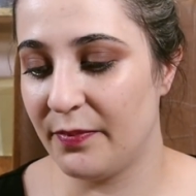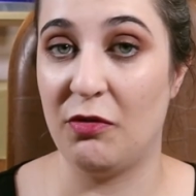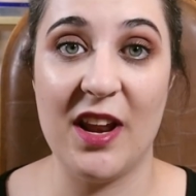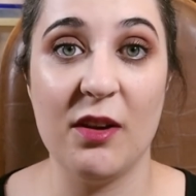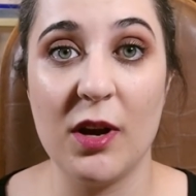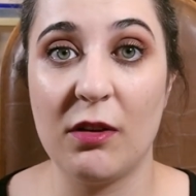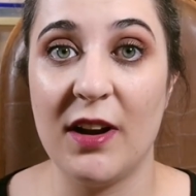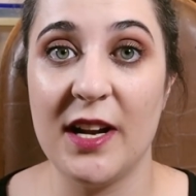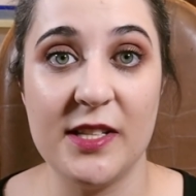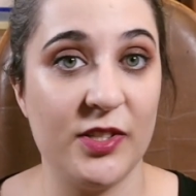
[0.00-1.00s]
Credit where
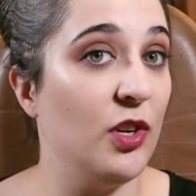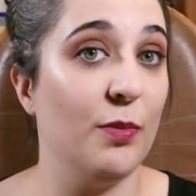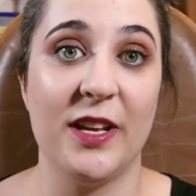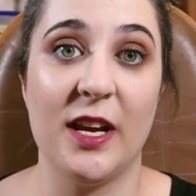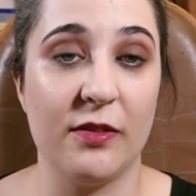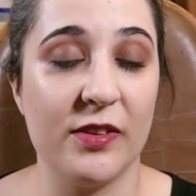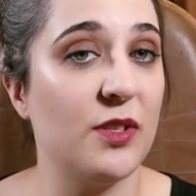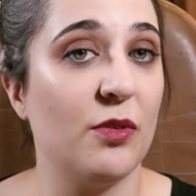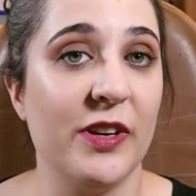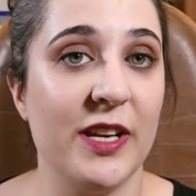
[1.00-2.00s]
credit's due, by the end of the
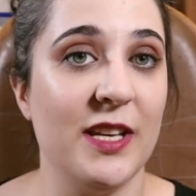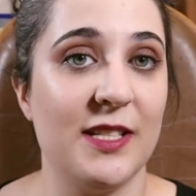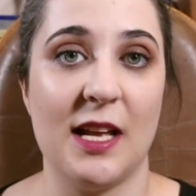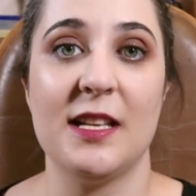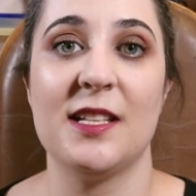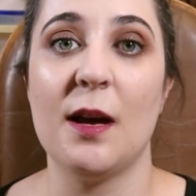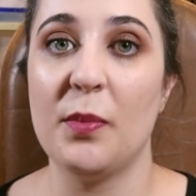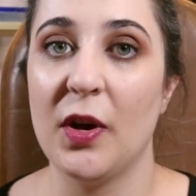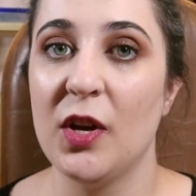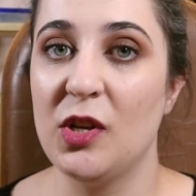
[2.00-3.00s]
story, he stands
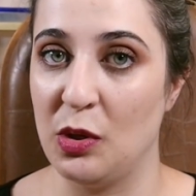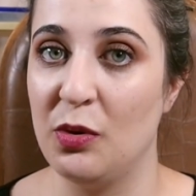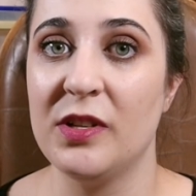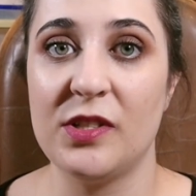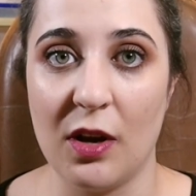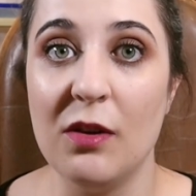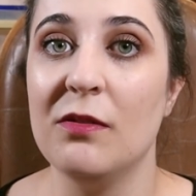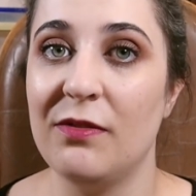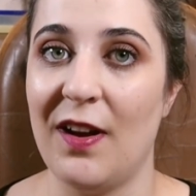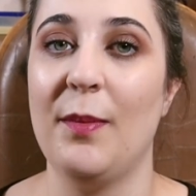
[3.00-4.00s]
up to his
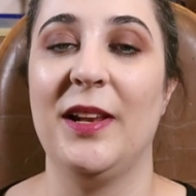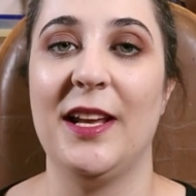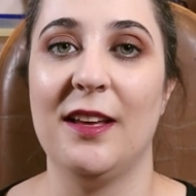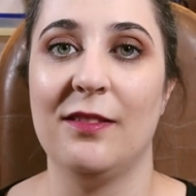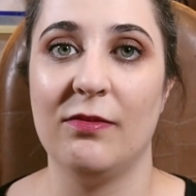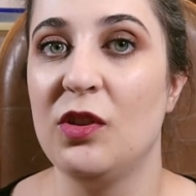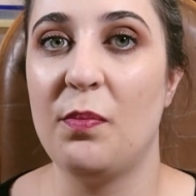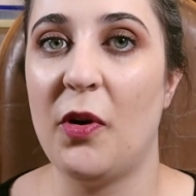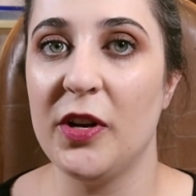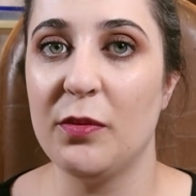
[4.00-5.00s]
own family, to the
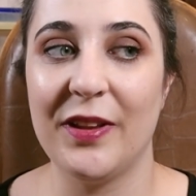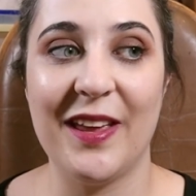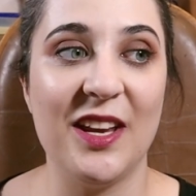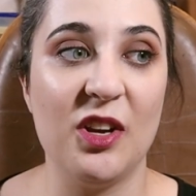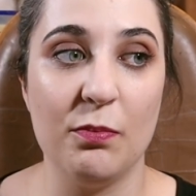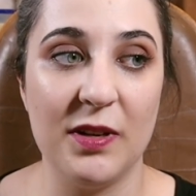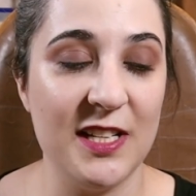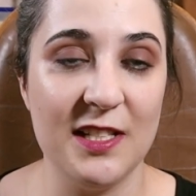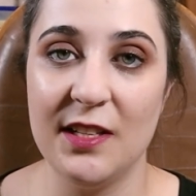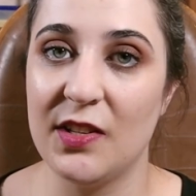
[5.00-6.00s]
point where they
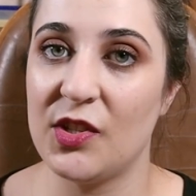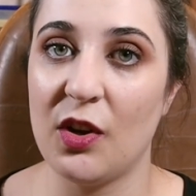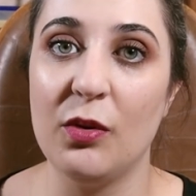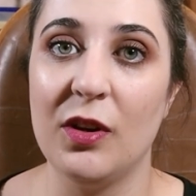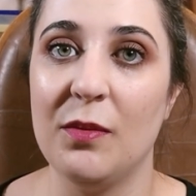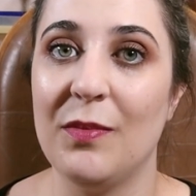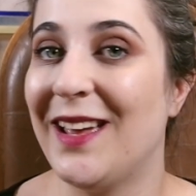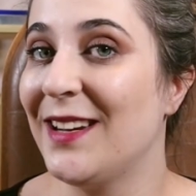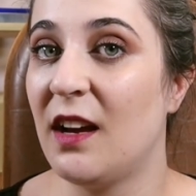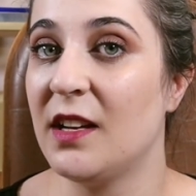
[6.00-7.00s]
completely disown him
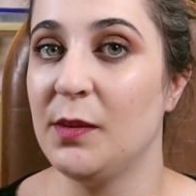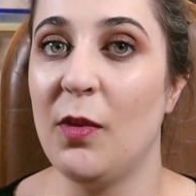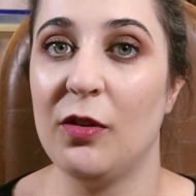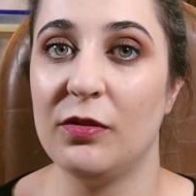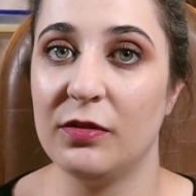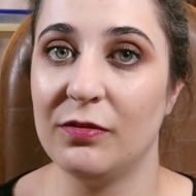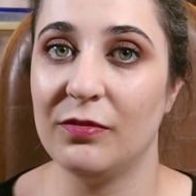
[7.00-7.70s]
and cut him off.